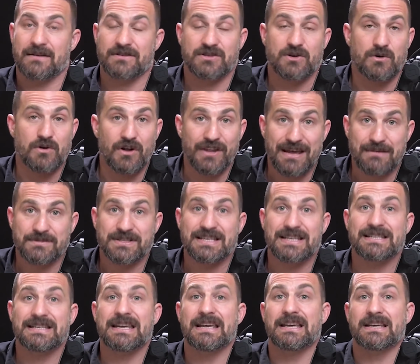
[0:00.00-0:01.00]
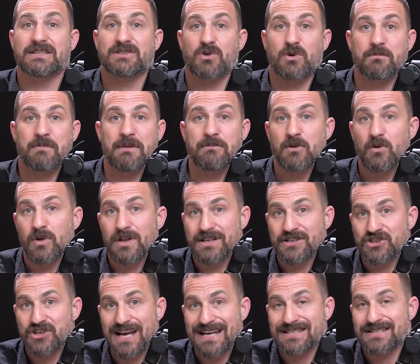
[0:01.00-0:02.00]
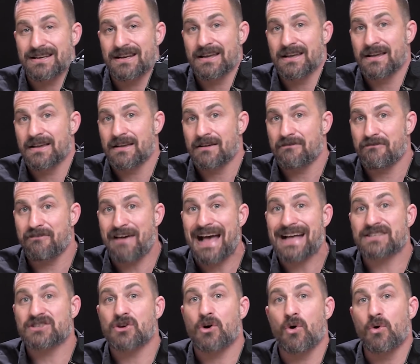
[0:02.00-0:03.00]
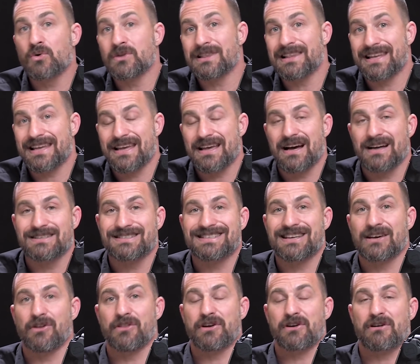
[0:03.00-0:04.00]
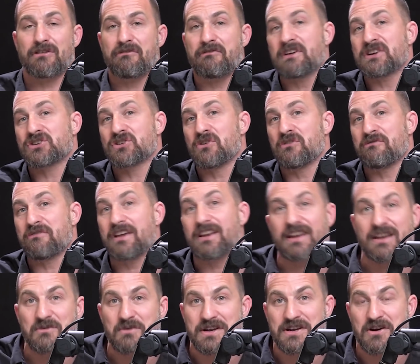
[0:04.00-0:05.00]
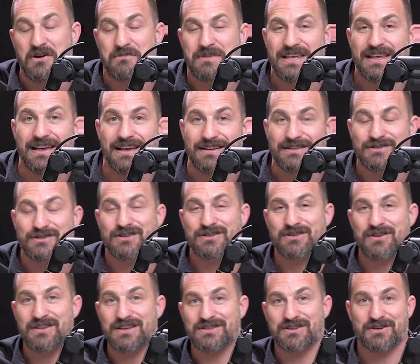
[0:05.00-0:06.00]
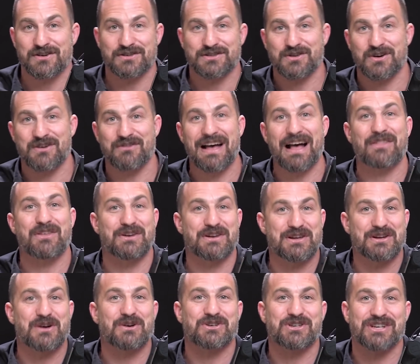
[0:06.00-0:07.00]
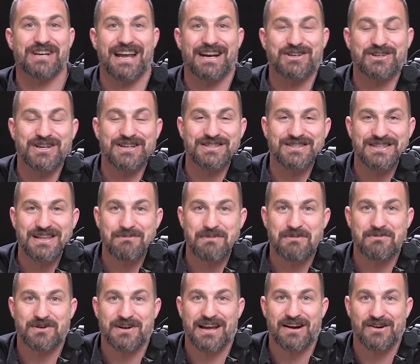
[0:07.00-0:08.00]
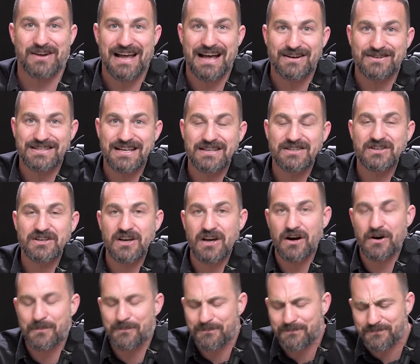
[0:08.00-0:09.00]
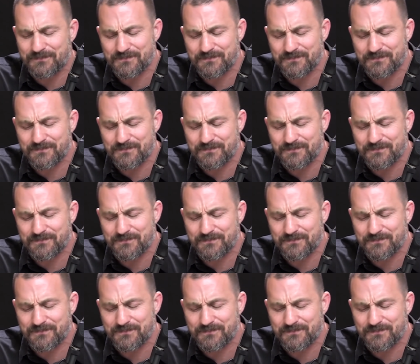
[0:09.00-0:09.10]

so called MCTs, or people will ingest fats only until their official feeding window begins. So these are sort of how the negotiations that people carry out tend to go.